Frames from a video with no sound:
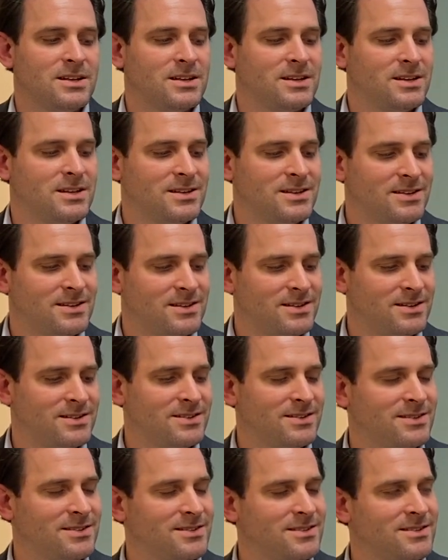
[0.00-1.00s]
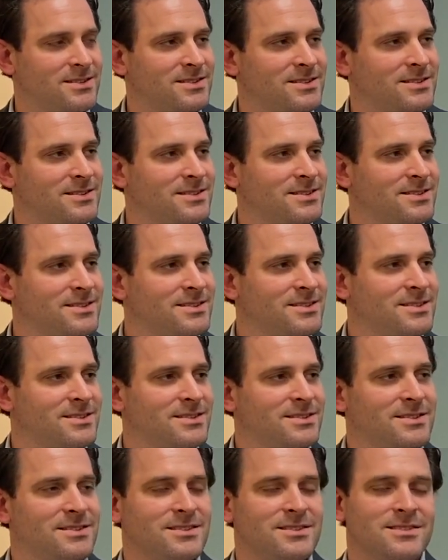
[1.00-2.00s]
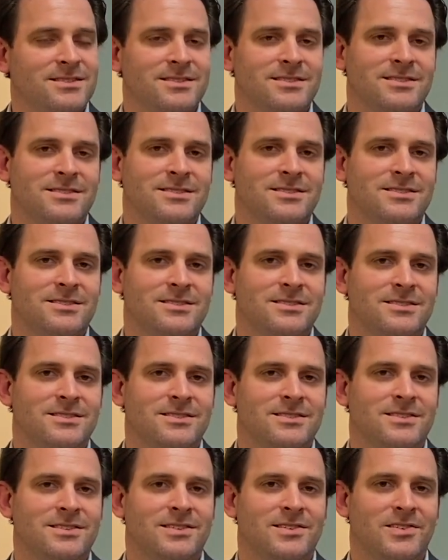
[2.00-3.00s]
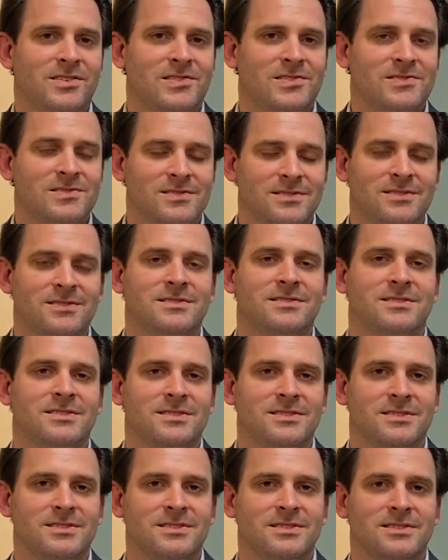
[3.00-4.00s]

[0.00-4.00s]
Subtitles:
(silent)